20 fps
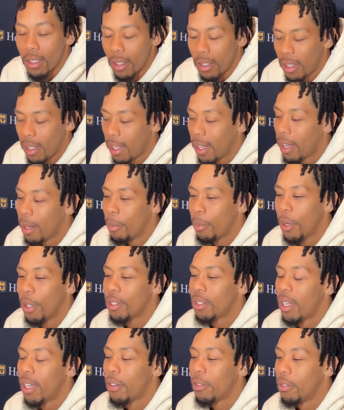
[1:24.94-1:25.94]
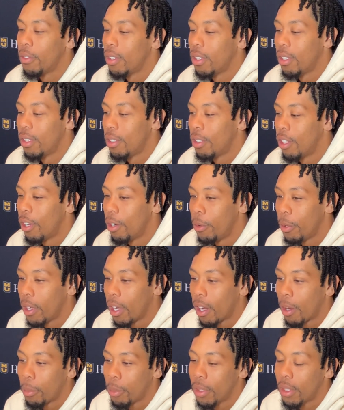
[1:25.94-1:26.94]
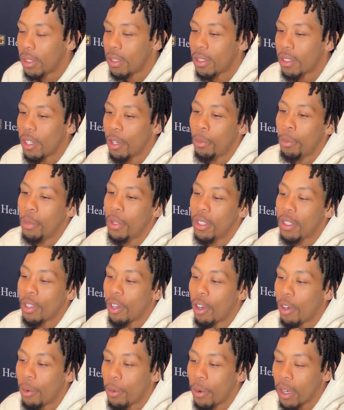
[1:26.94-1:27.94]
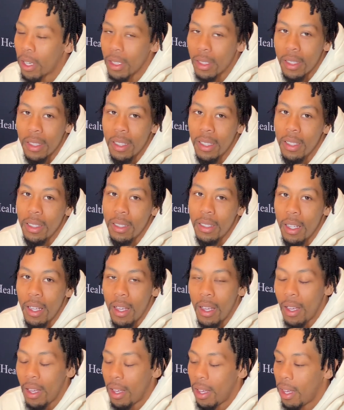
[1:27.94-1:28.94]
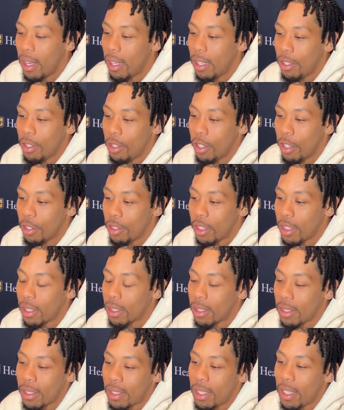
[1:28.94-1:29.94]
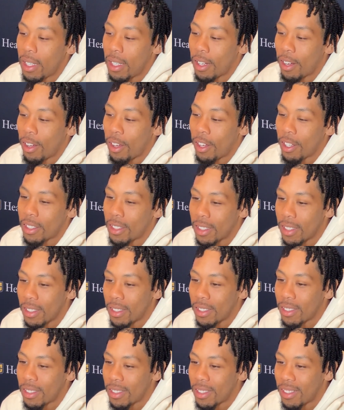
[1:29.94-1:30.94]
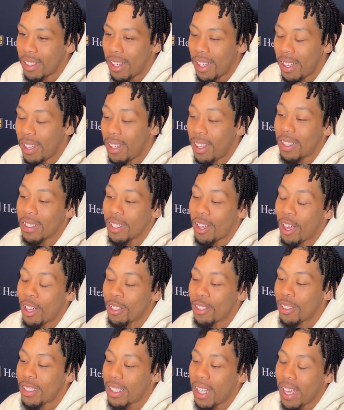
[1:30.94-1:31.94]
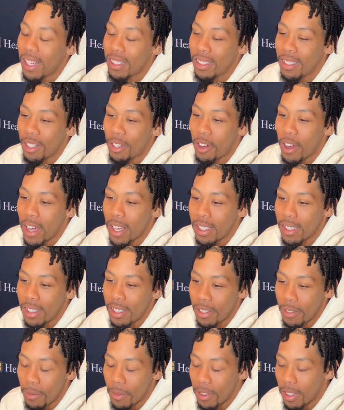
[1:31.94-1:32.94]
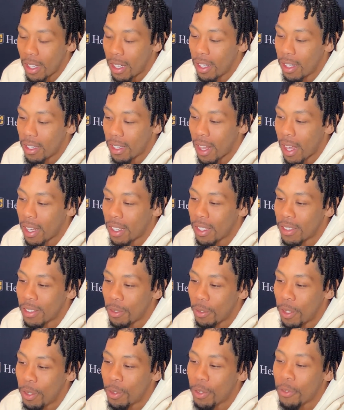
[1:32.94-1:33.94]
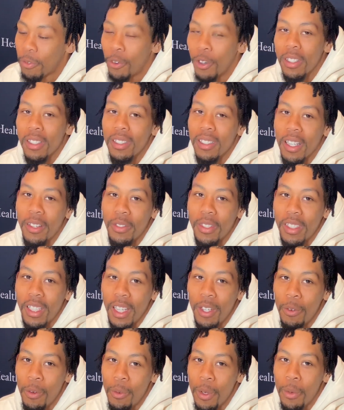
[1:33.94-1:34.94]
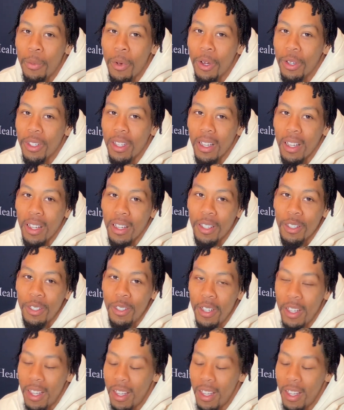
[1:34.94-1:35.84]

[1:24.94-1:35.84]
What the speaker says: Yeah, most definitely. You know, we all put so much hard work into this. And, you know, just to see it all it's actually crazy. Like, when it was 4th and 17, when we broke the huddle,